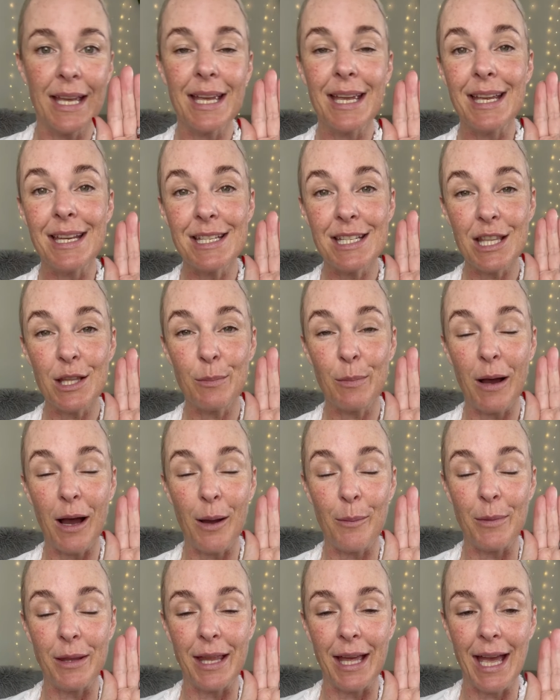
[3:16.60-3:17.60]
into the
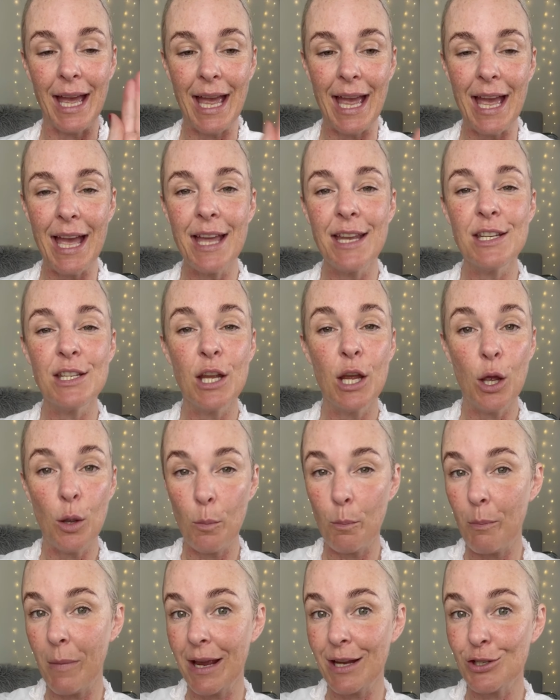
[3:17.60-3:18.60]
palm of the hand.
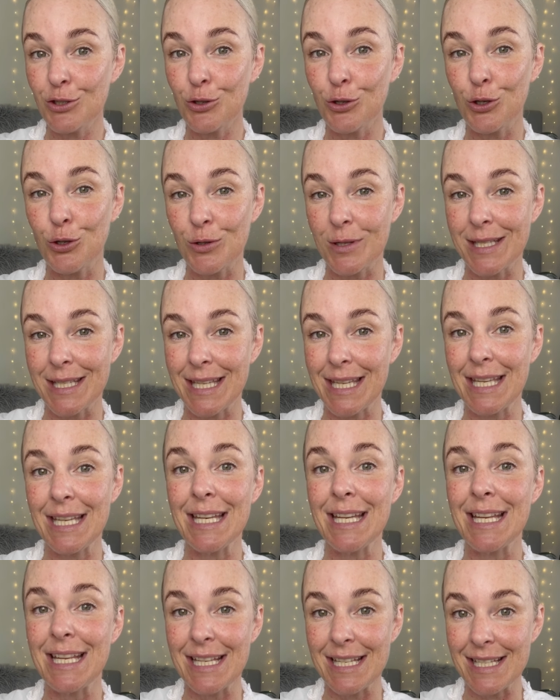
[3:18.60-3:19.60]
Make sure your
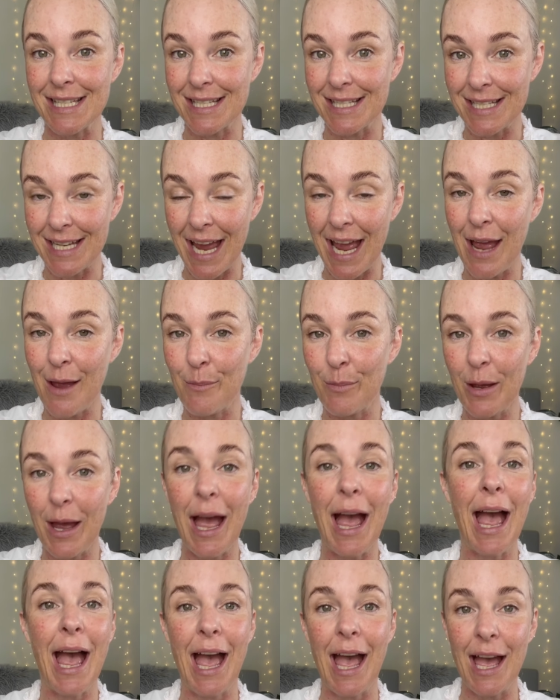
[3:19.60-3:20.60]
skin is damp
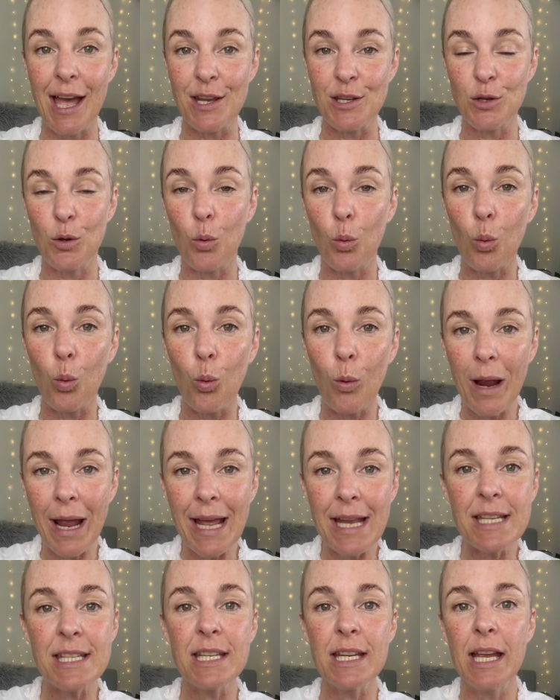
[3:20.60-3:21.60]
and
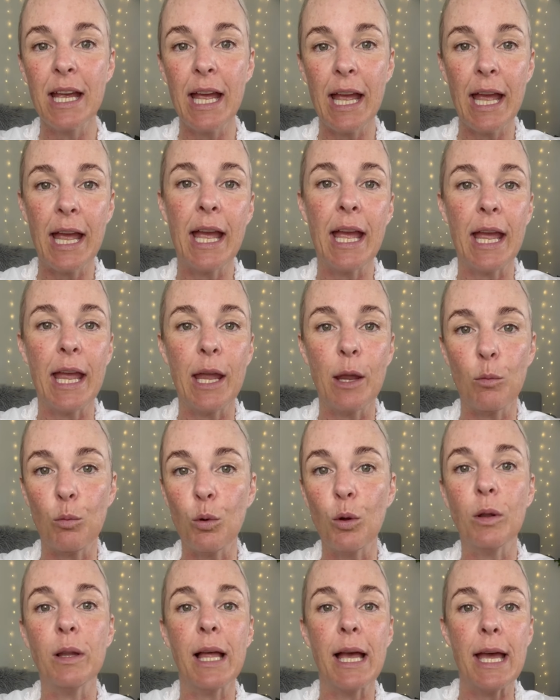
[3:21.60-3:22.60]
wet. It
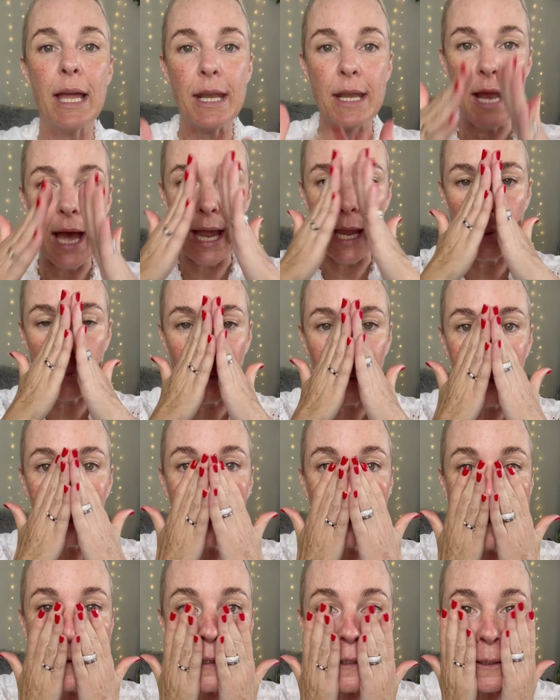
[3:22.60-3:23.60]
will enable
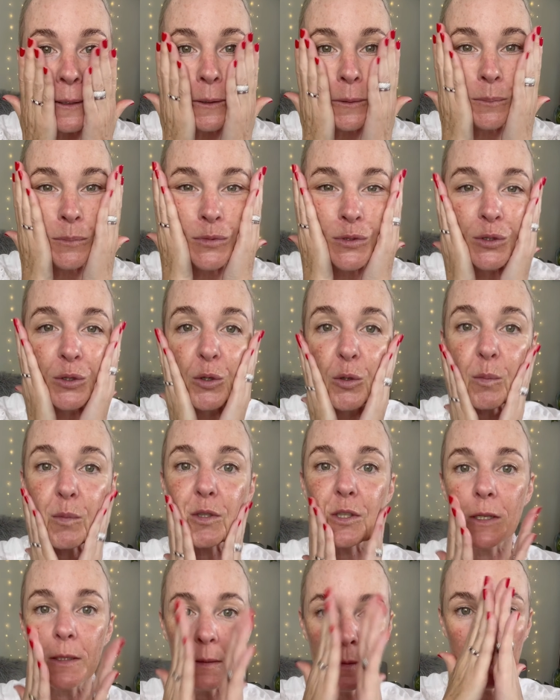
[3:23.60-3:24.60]
better
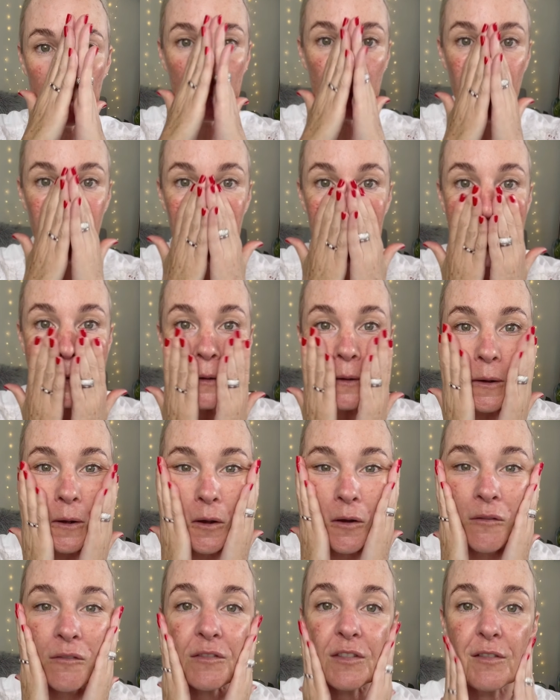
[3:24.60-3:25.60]
absorption
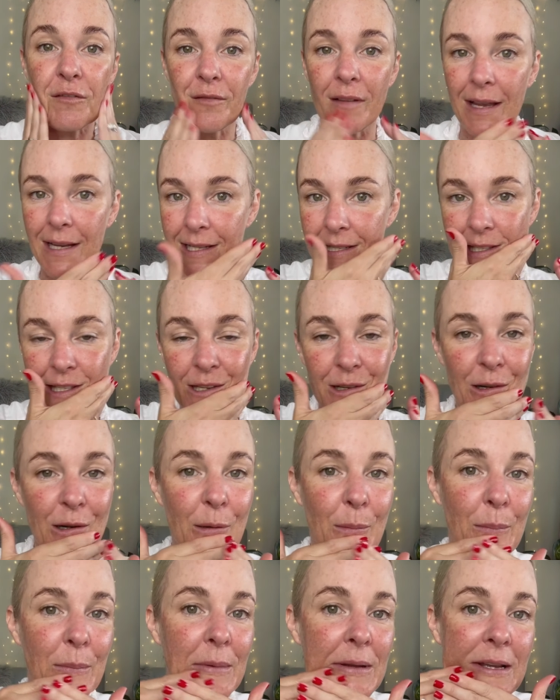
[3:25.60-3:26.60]
of the face
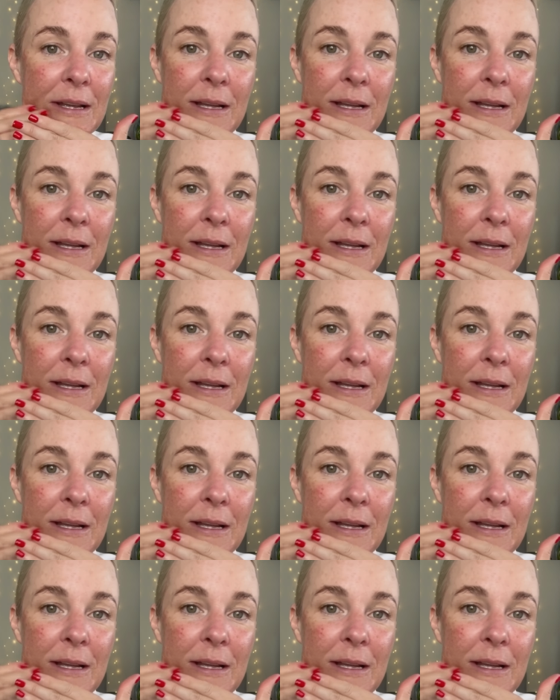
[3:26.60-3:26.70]
serum